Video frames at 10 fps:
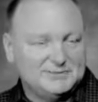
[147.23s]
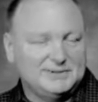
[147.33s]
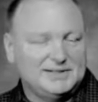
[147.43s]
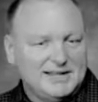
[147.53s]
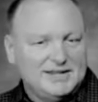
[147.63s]

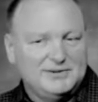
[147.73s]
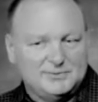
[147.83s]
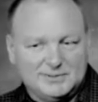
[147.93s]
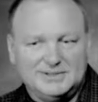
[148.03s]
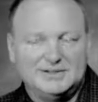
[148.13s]
you're
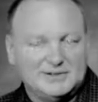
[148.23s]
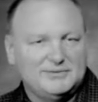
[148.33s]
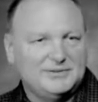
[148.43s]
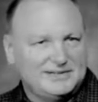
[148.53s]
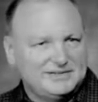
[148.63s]
really looking
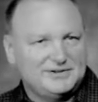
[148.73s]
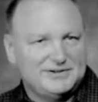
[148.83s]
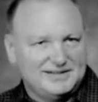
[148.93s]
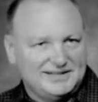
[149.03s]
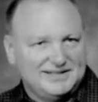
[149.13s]
for that
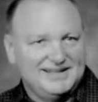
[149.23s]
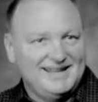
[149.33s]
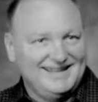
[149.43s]
starting line.